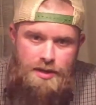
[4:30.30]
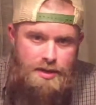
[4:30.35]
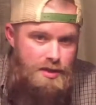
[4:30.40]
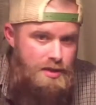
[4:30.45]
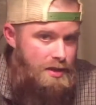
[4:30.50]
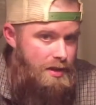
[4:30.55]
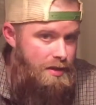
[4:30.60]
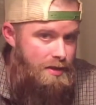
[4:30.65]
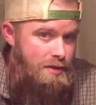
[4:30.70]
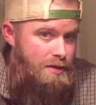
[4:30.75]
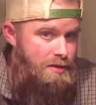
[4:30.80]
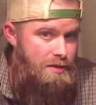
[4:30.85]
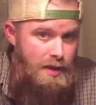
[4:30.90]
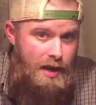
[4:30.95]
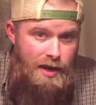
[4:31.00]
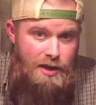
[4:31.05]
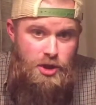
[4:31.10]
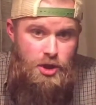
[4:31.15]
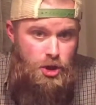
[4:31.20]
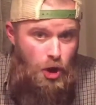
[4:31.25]
it's
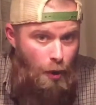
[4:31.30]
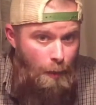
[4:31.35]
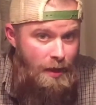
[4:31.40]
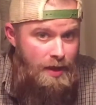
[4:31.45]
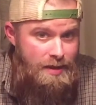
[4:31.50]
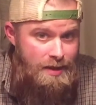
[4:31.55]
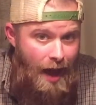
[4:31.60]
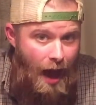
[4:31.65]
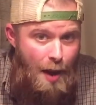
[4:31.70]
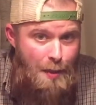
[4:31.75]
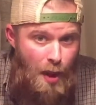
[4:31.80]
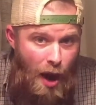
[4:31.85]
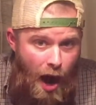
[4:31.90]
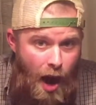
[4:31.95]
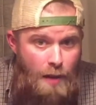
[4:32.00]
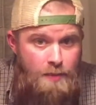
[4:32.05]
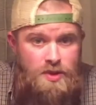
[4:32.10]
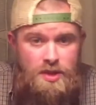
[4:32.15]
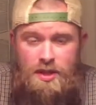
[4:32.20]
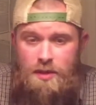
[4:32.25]
German type
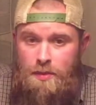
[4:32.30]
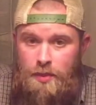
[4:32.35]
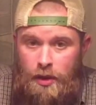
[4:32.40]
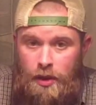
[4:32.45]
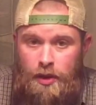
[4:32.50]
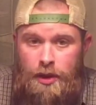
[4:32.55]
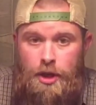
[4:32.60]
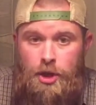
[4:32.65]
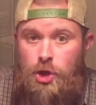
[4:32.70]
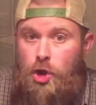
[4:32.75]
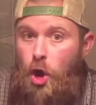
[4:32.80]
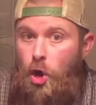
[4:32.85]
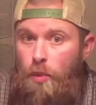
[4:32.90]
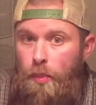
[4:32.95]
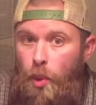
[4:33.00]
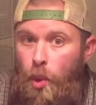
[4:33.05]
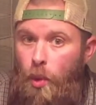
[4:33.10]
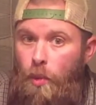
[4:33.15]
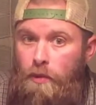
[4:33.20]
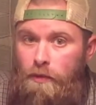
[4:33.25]
hops, typically
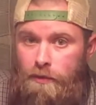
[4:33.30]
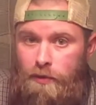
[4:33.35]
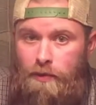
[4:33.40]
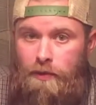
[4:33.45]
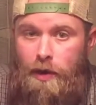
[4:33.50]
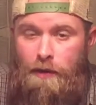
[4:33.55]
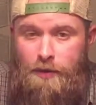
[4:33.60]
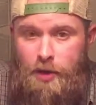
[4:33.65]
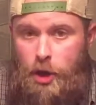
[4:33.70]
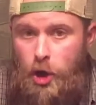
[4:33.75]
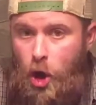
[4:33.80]
of the